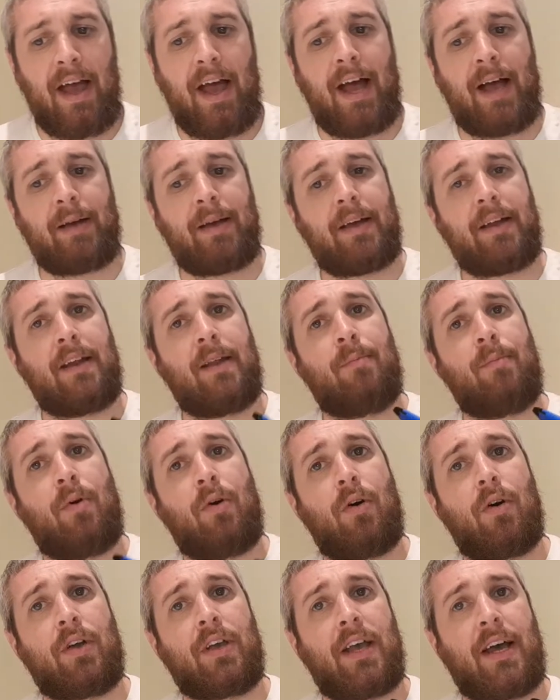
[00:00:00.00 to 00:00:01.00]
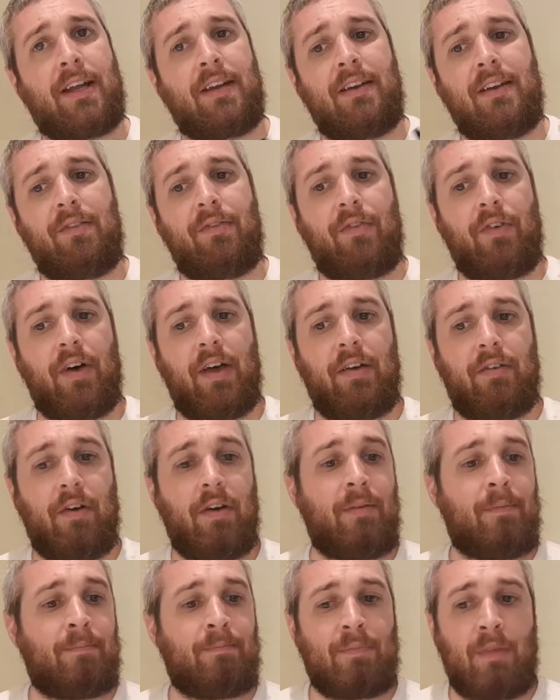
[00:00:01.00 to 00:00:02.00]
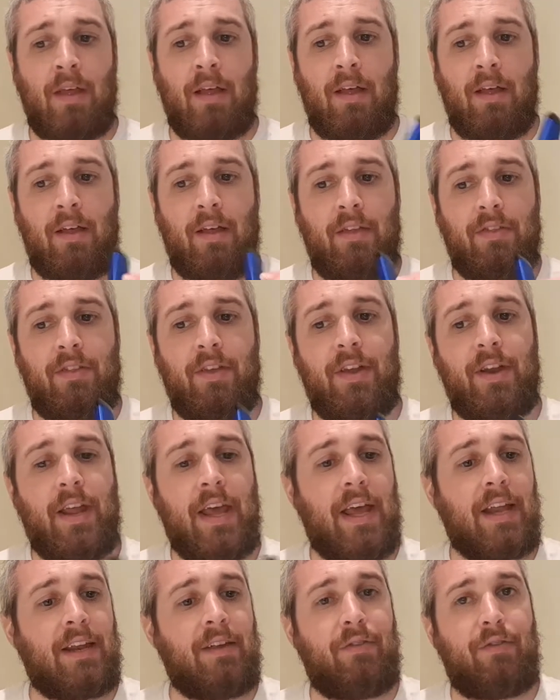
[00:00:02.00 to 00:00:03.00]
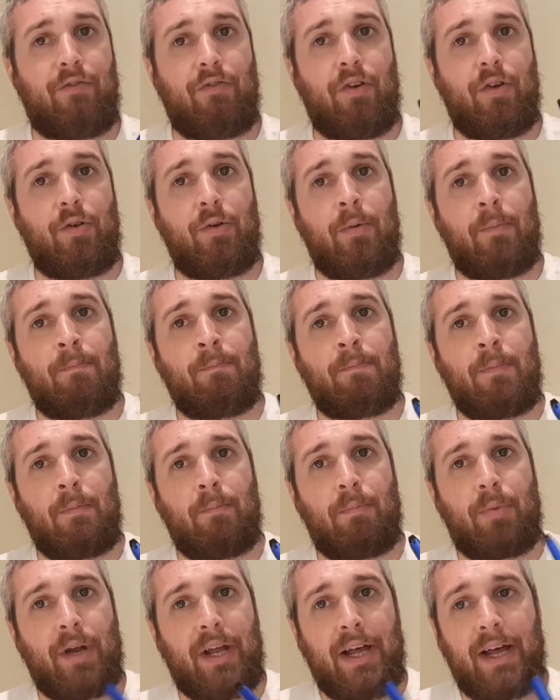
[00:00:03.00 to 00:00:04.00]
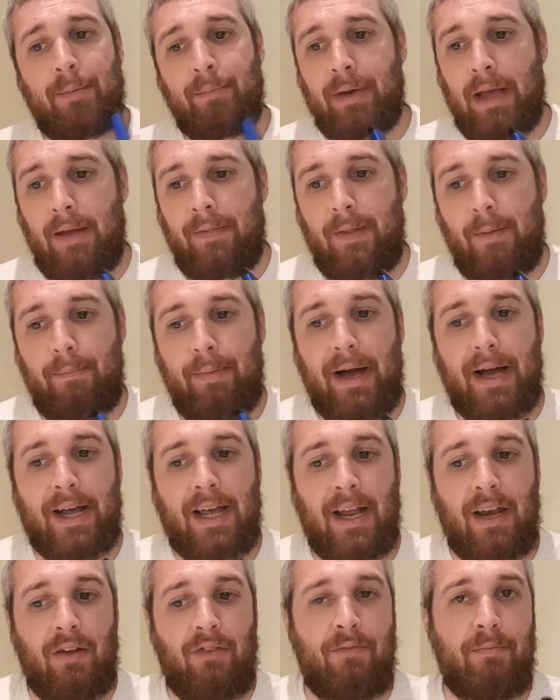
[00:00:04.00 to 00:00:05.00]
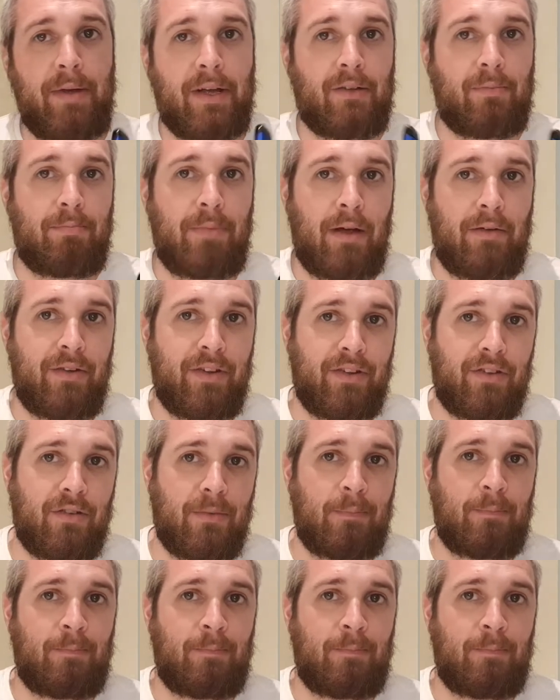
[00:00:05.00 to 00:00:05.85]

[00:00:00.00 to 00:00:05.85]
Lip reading: I'm getting a more candy flavour than any fruit, but I am getting the back end of mixed berries.